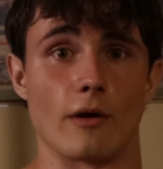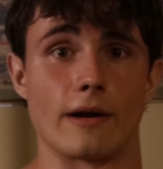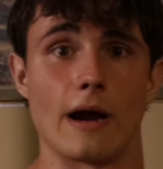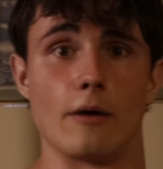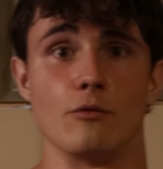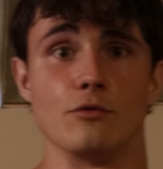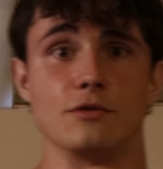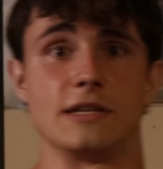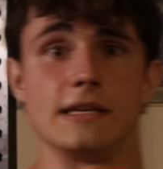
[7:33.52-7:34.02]

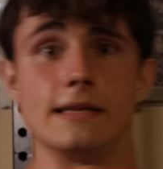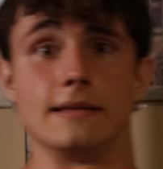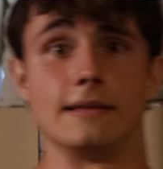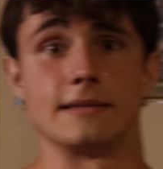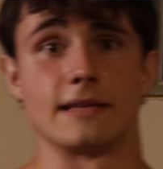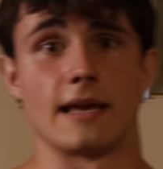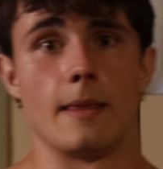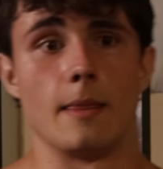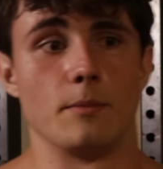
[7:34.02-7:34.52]
workout
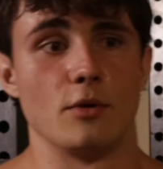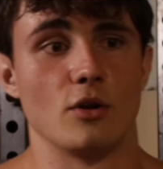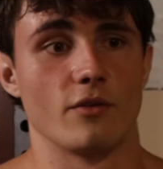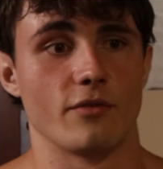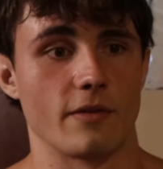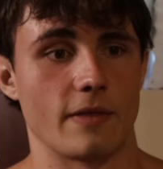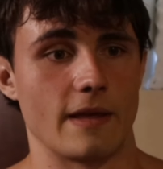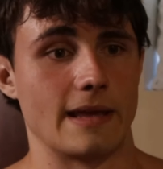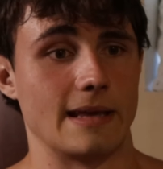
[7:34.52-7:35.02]
routines. And the
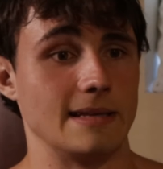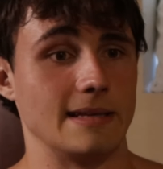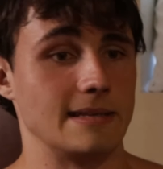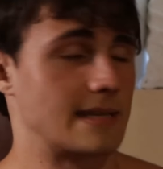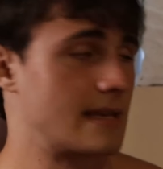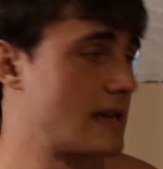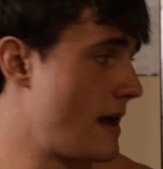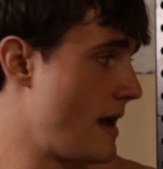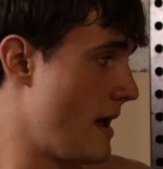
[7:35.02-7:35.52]
beautiful thing
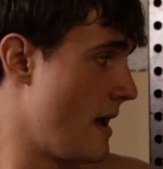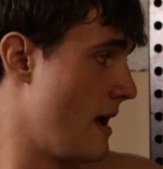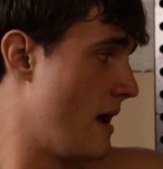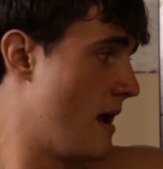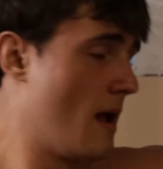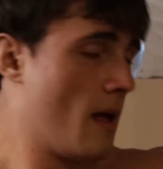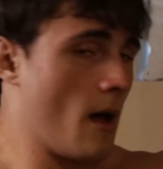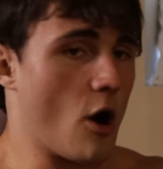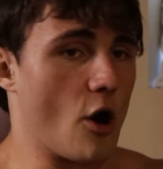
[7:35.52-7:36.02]
is,
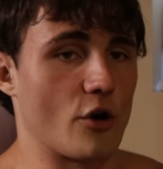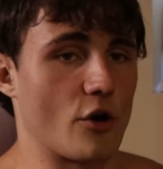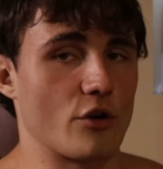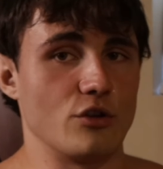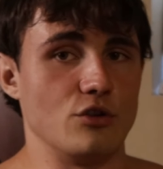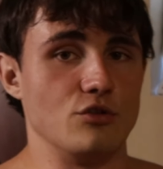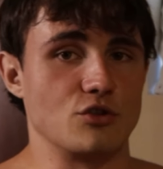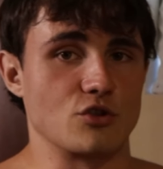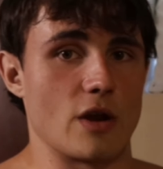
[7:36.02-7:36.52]
harder
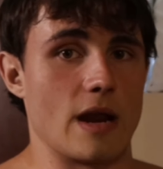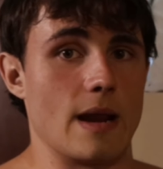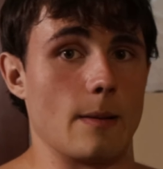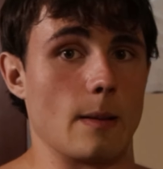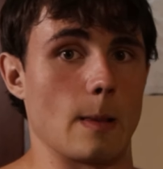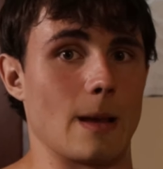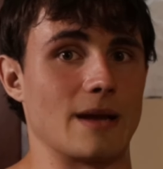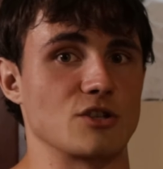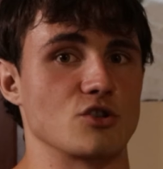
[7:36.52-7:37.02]
you
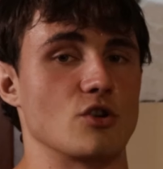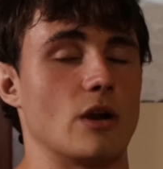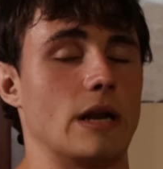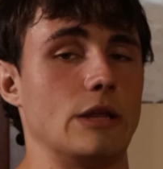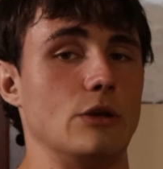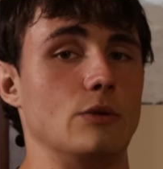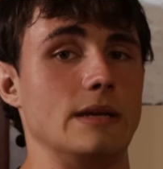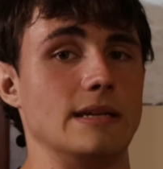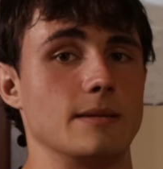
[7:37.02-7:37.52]
train the less
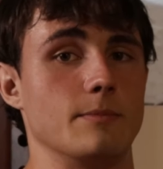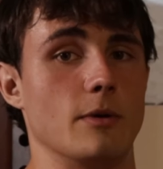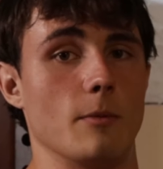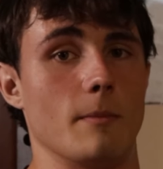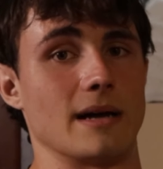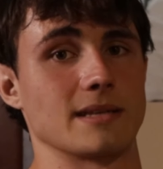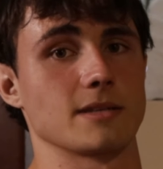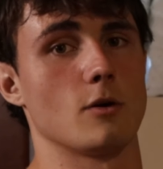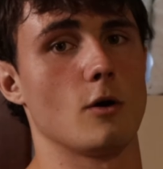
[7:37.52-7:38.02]
training you need to
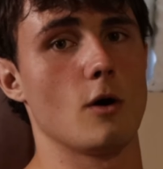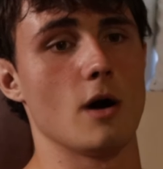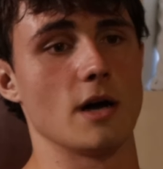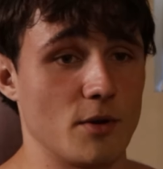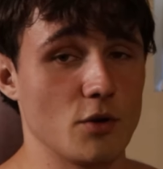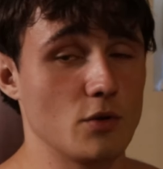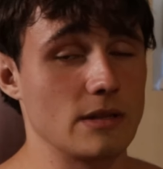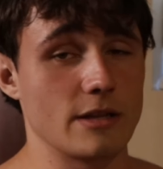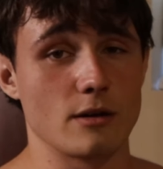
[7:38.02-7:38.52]
build muscle.
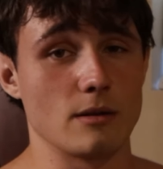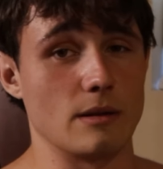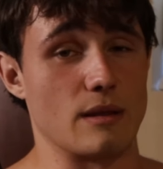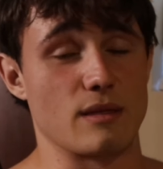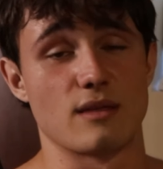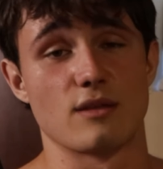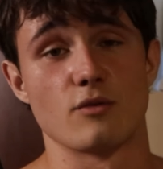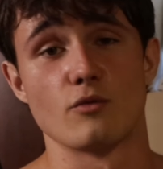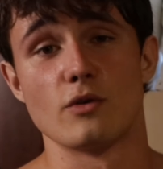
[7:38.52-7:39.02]
I'm doing literally
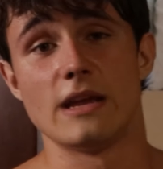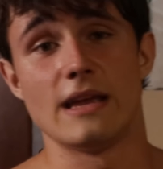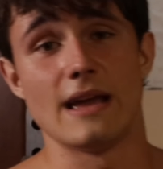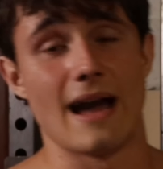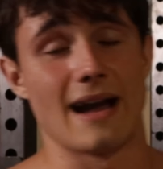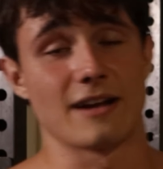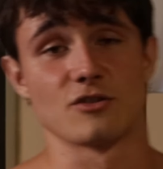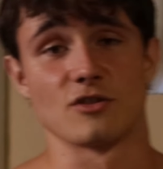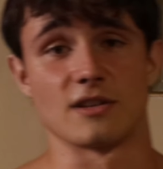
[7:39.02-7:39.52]
three
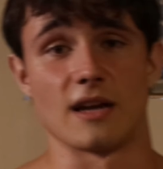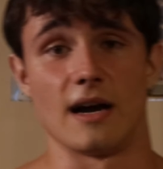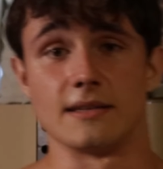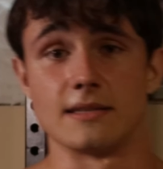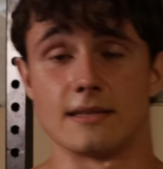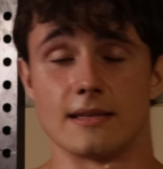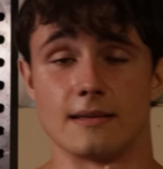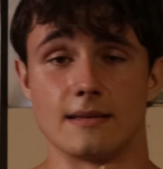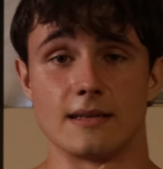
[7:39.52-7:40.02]

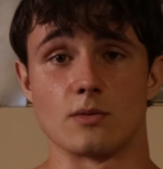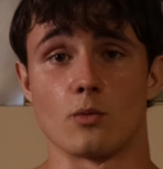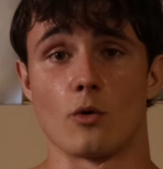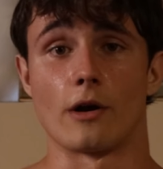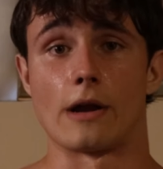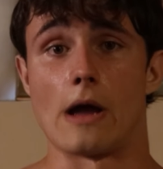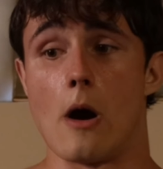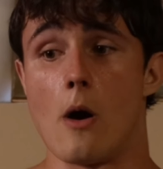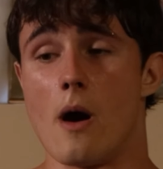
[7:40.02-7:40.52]
exercises in this
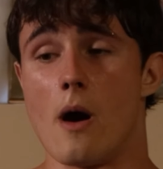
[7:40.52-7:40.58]
workout,